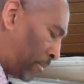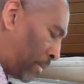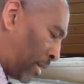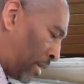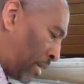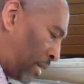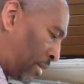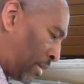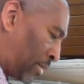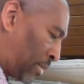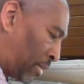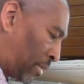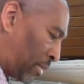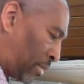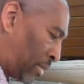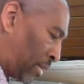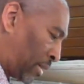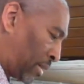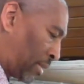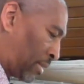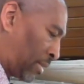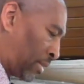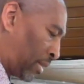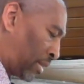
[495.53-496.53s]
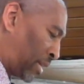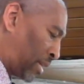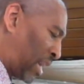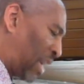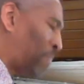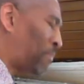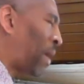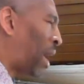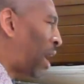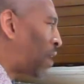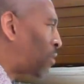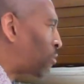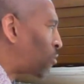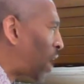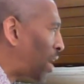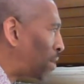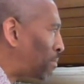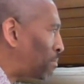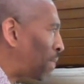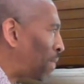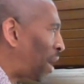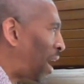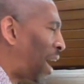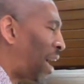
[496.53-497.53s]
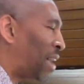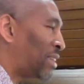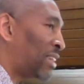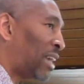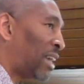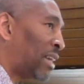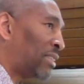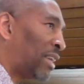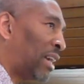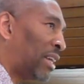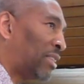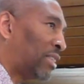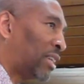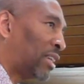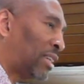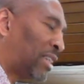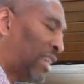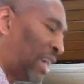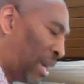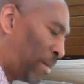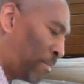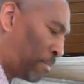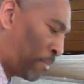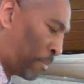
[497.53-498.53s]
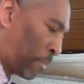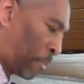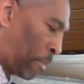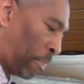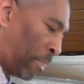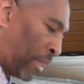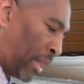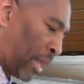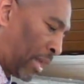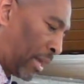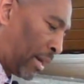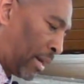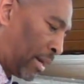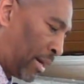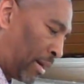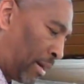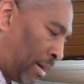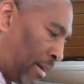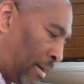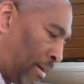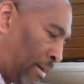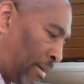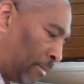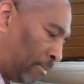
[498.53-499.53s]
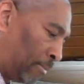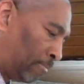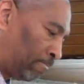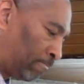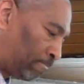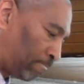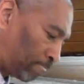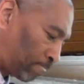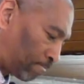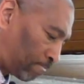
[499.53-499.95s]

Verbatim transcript: uh, to, to, to, keep our right minds and, and to keep, um,